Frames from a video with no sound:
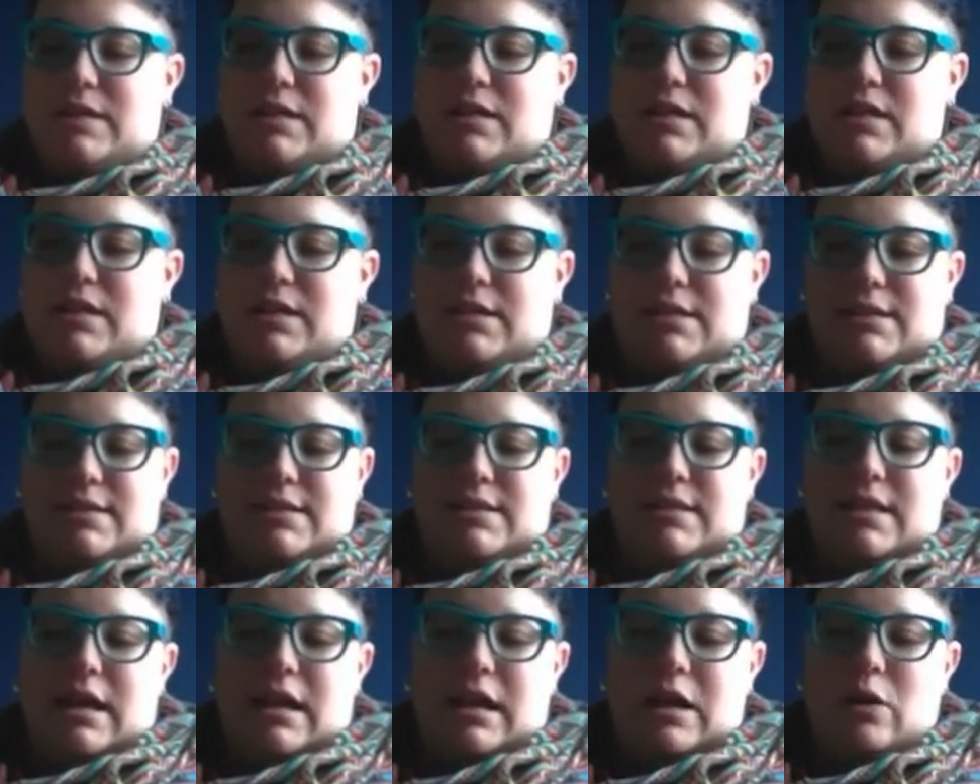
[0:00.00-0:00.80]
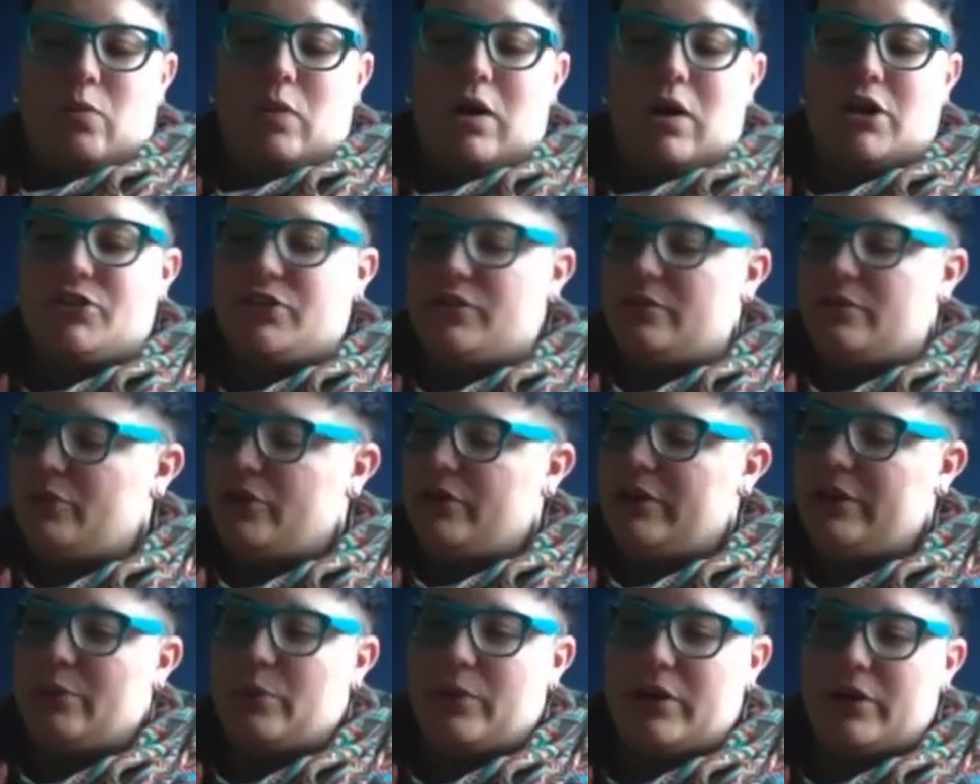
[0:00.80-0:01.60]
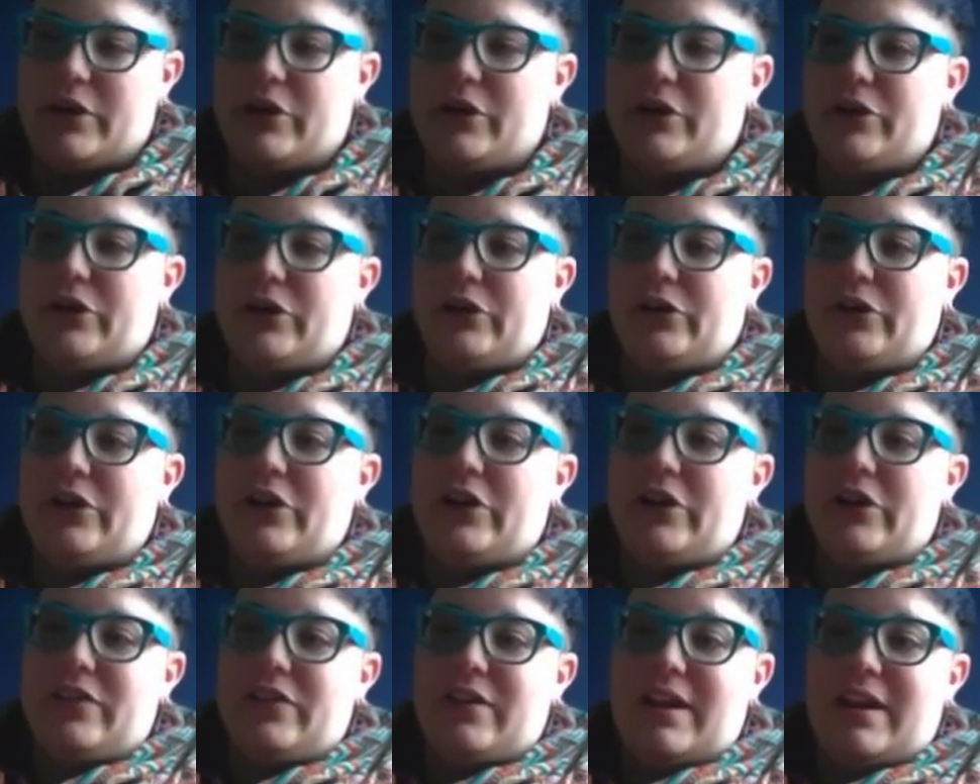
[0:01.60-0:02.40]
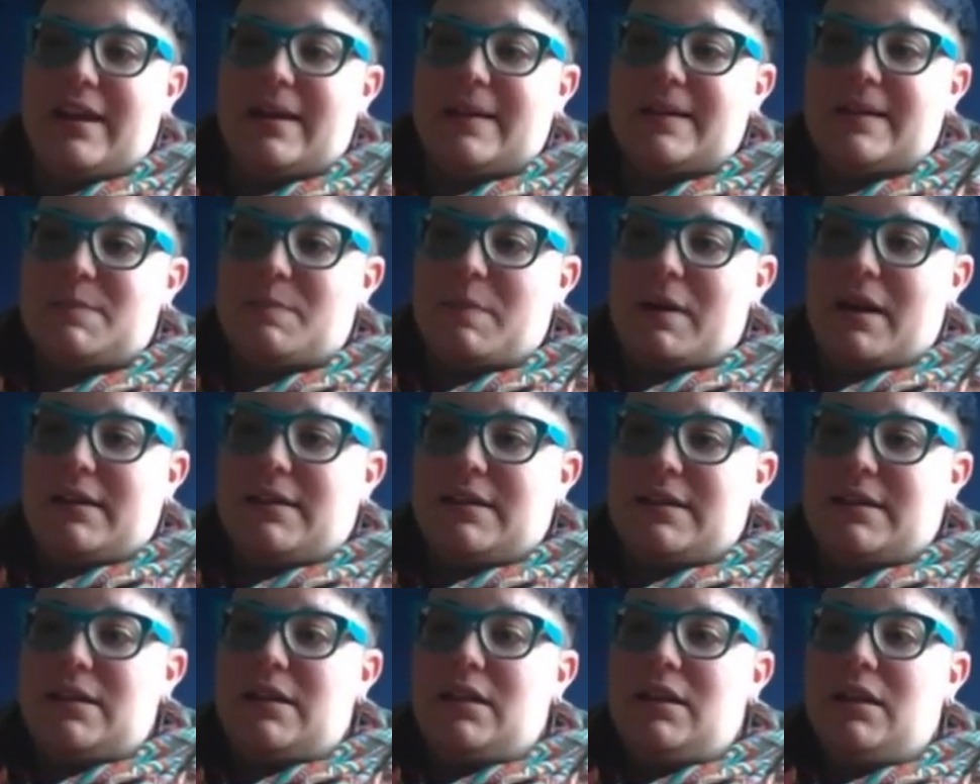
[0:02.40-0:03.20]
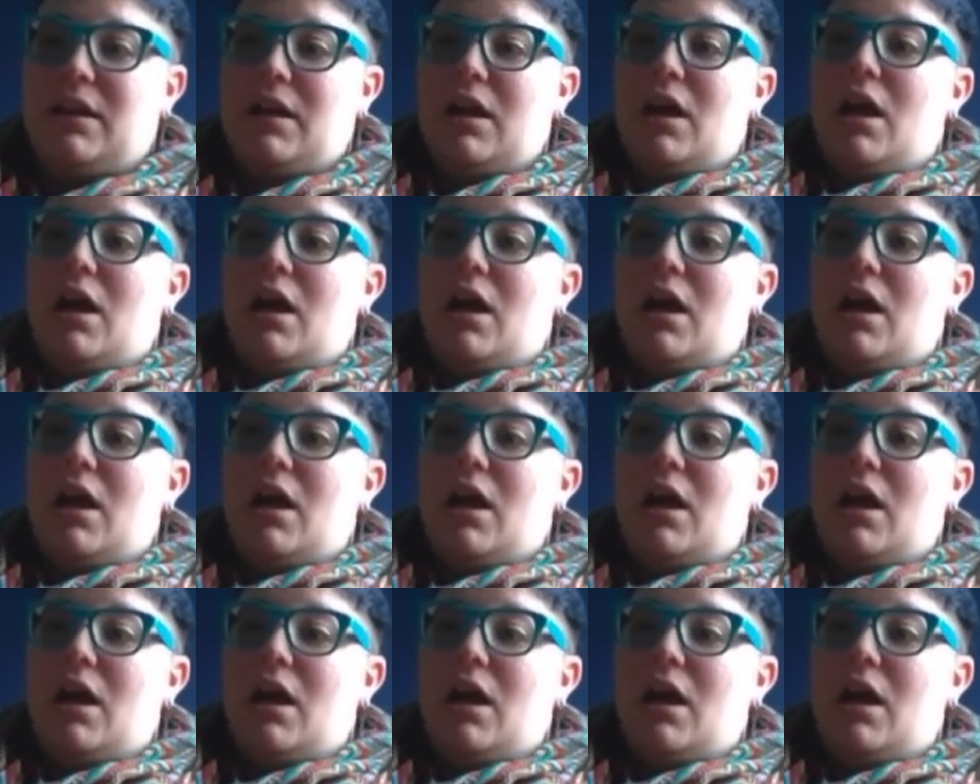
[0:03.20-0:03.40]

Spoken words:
the kids that I wash in the morning were here earlier than I expected.